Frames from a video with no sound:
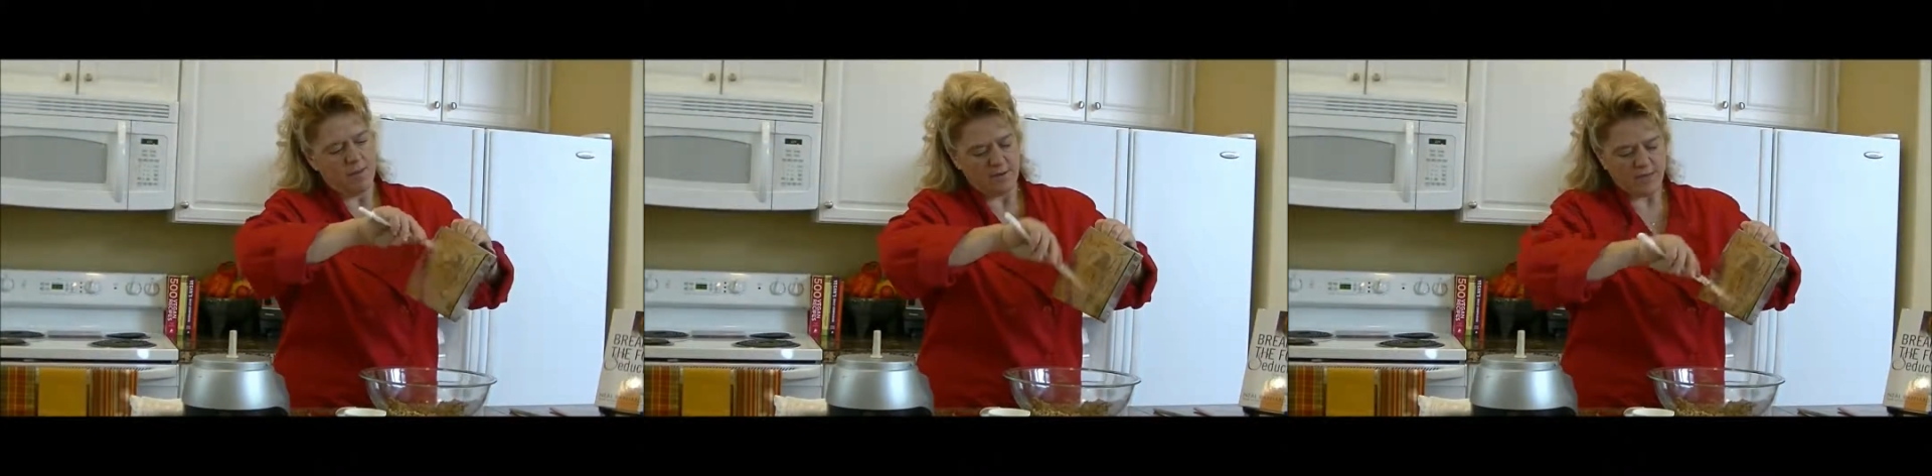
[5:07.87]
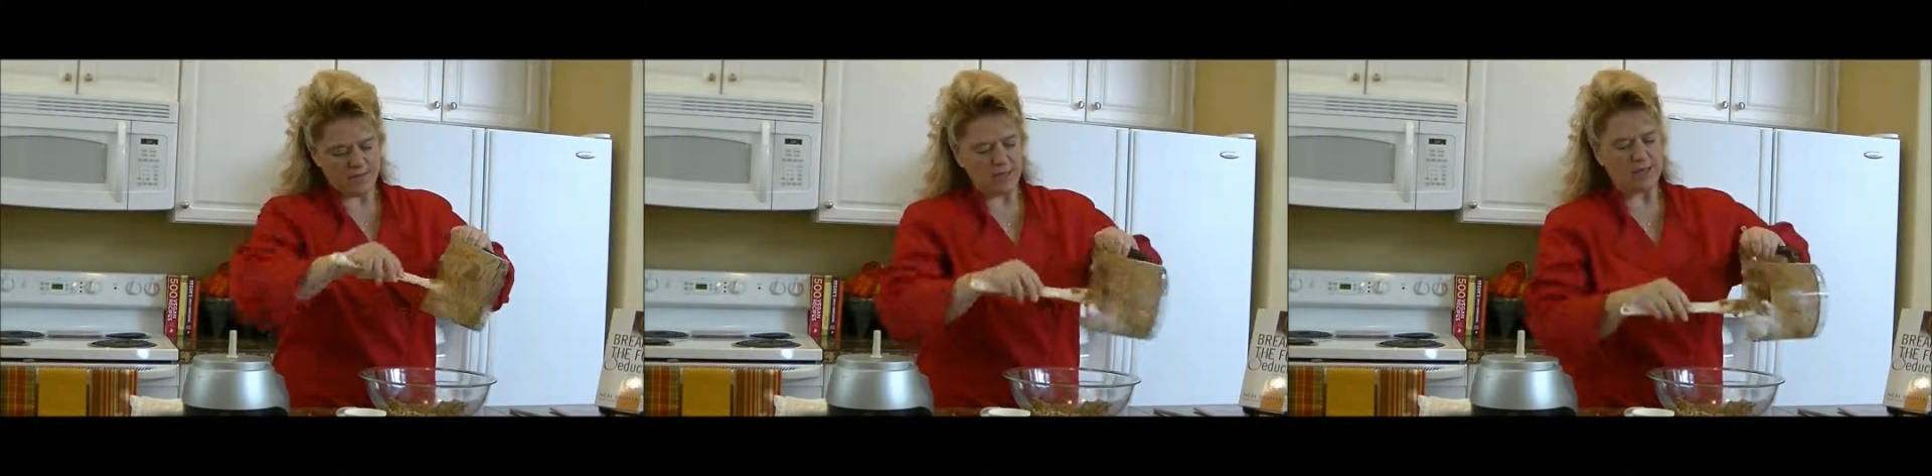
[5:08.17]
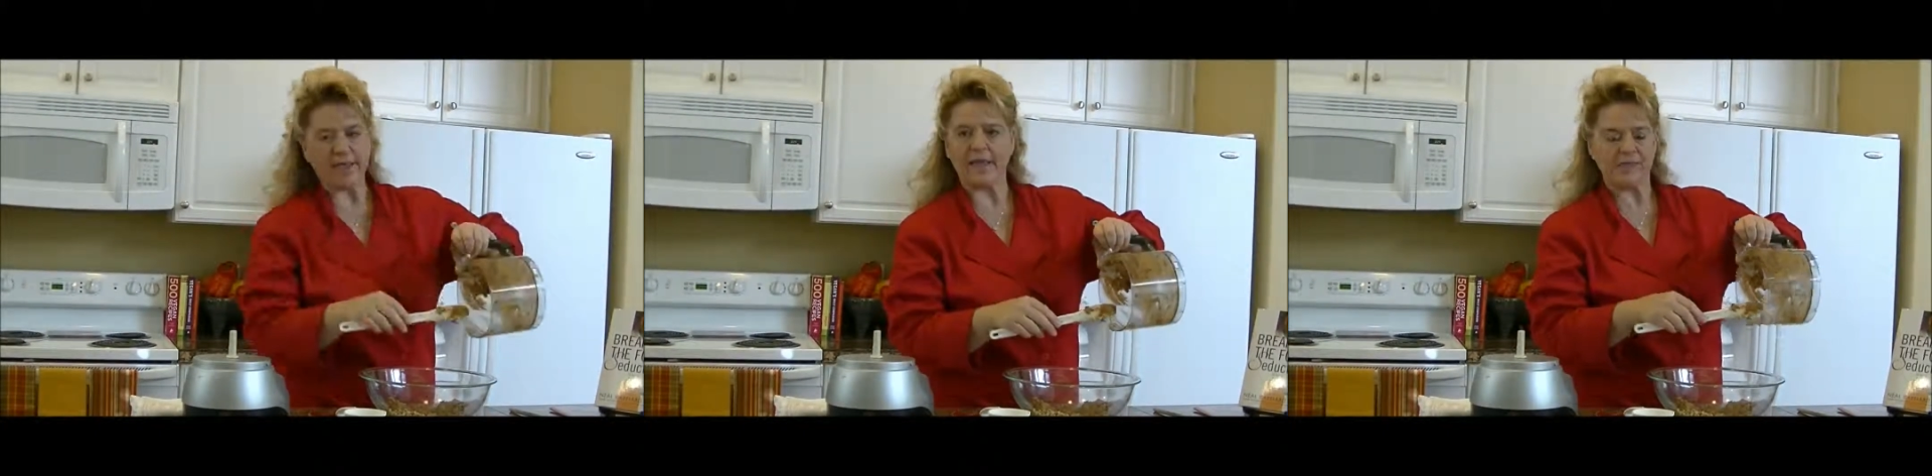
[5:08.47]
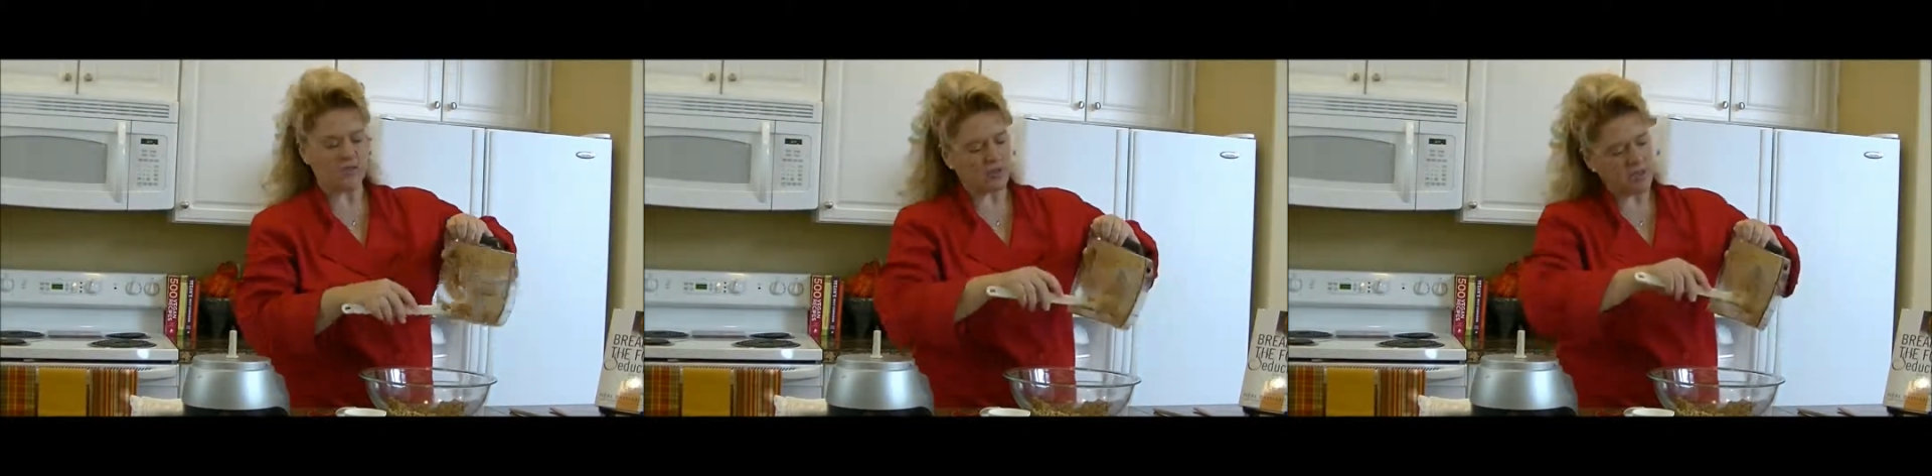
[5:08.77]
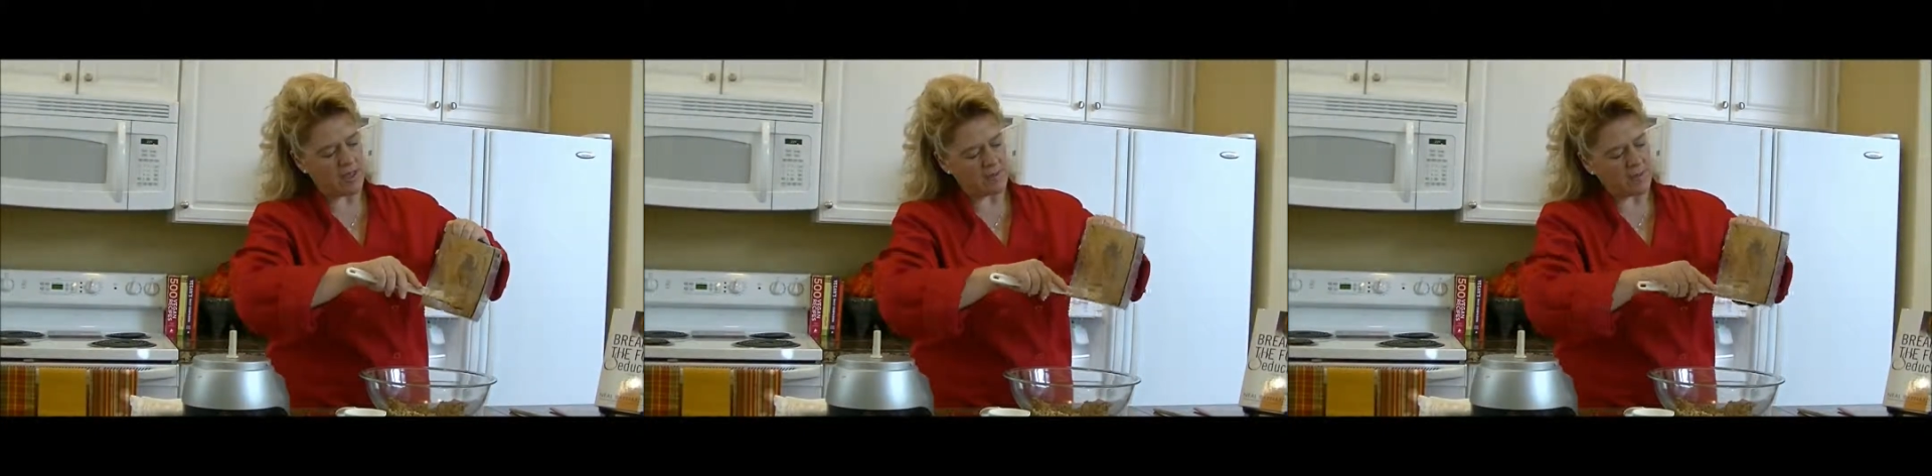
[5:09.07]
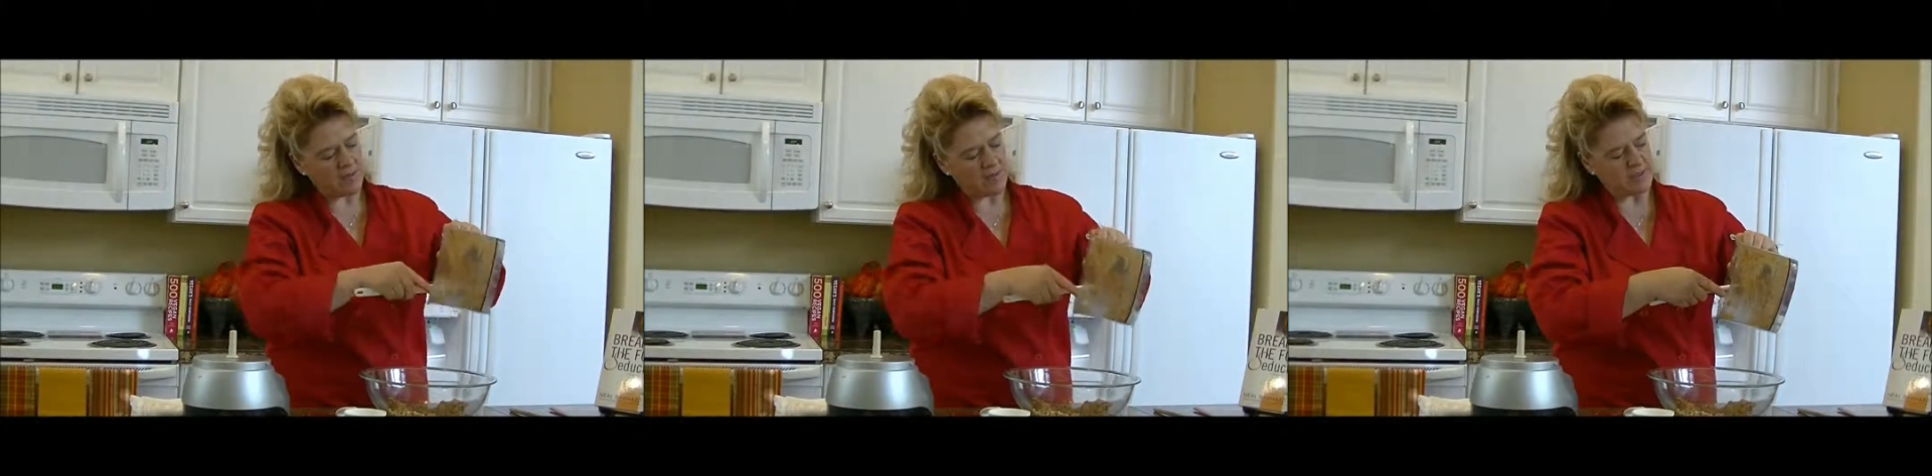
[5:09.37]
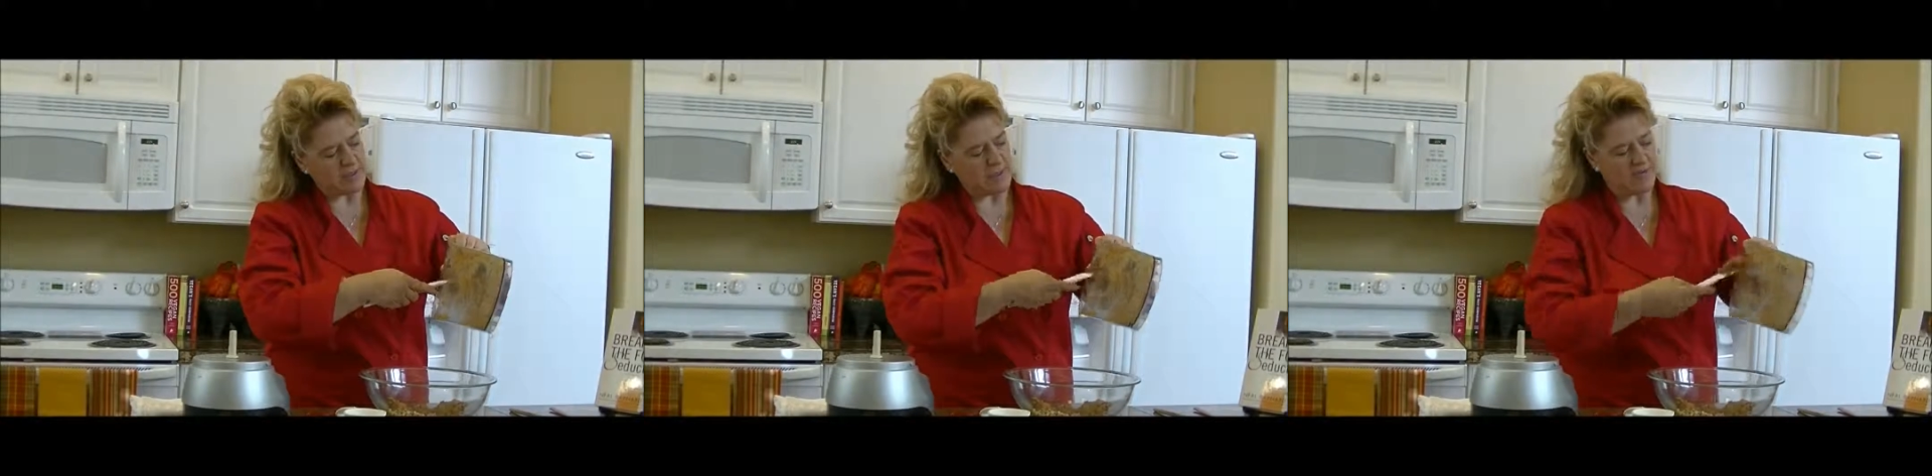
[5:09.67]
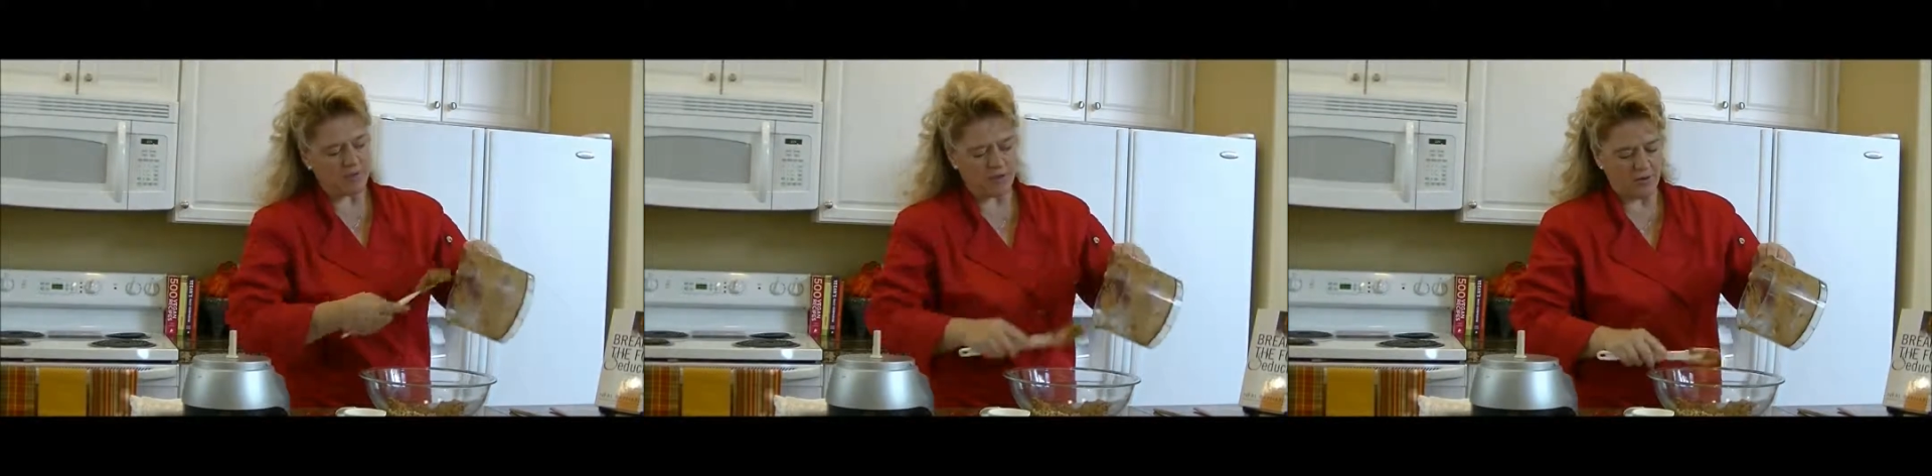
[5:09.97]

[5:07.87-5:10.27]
Doesn't look like it gives you a lot, but that's definitely,